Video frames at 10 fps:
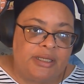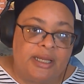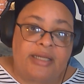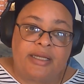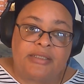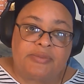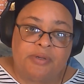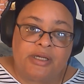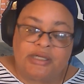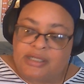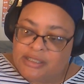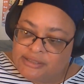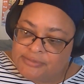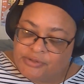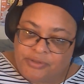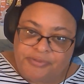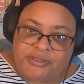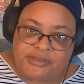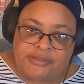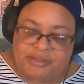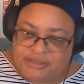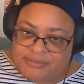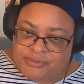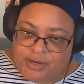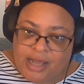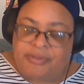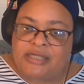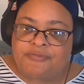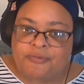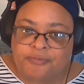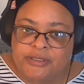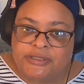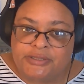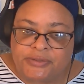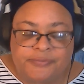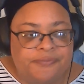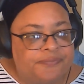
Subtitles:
And guess what? Subscriptions, subscribe, that's for free too.